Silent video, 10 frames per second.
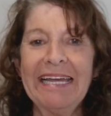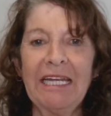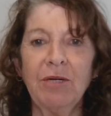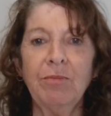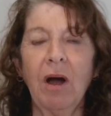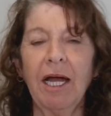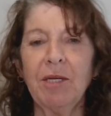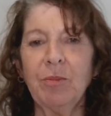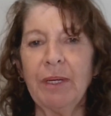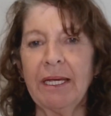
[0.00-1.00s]
it
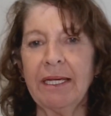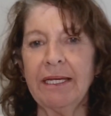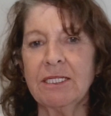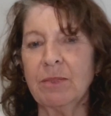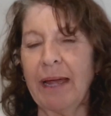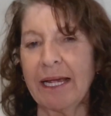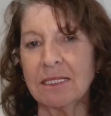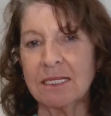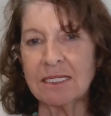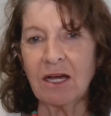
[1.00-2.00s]
might be some
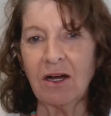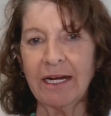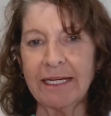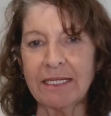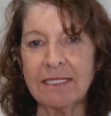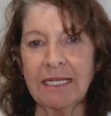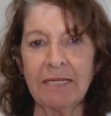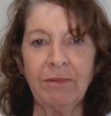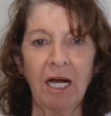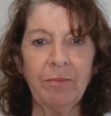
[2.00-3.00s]
exercise,
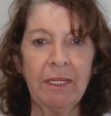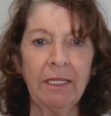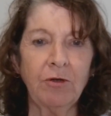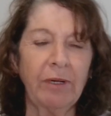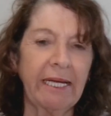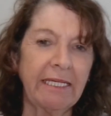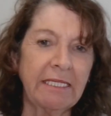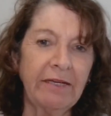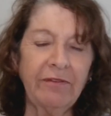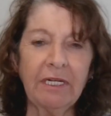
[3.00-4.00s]
it might be
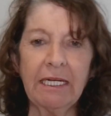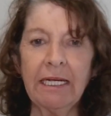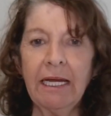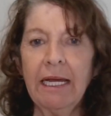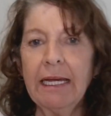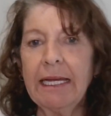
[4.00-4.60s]
creativity,